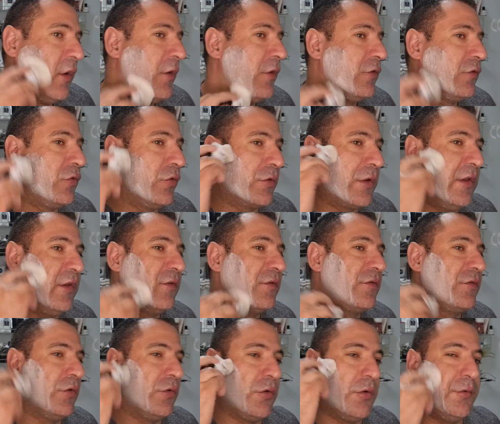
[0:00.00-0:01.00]
took his
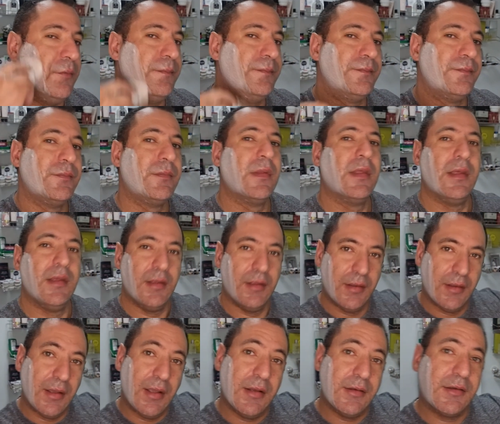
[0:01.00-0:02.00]
sword
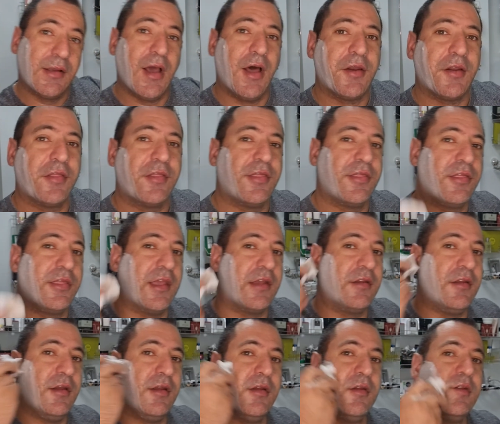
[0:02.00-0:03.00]
and cut a
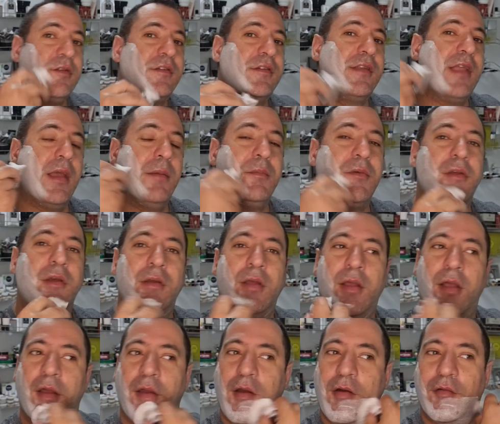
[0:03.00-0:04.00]
thick stemmed
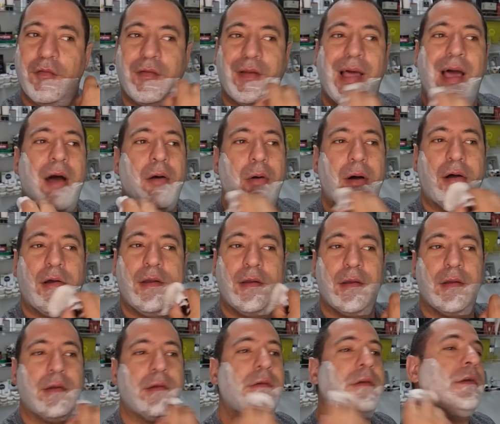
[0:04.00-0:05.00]
flower
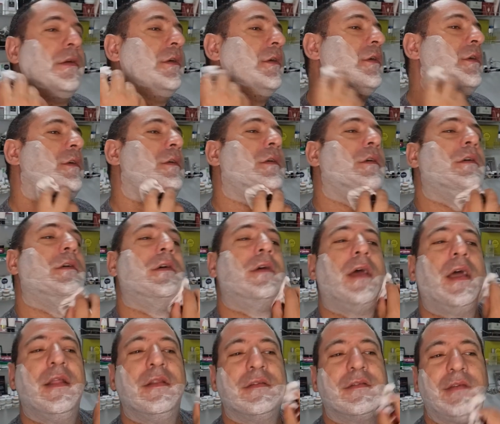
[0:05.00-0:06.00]

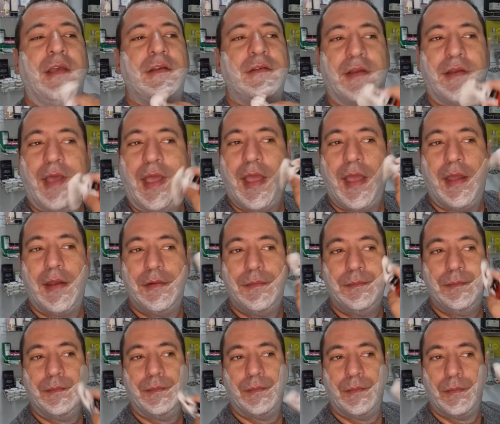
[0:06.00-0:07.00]
and sent it ahead
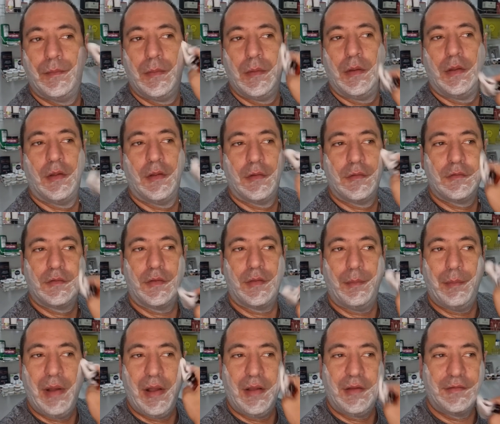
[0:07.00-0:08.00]
to the
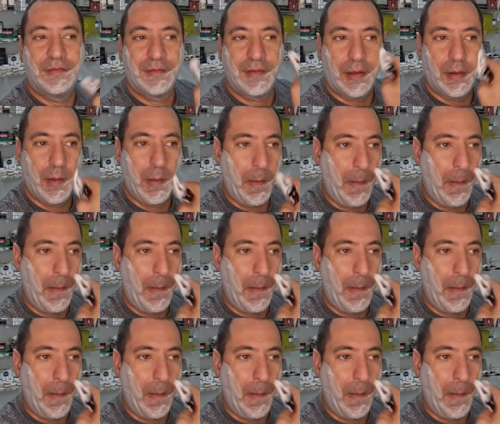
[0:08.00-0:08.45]
master.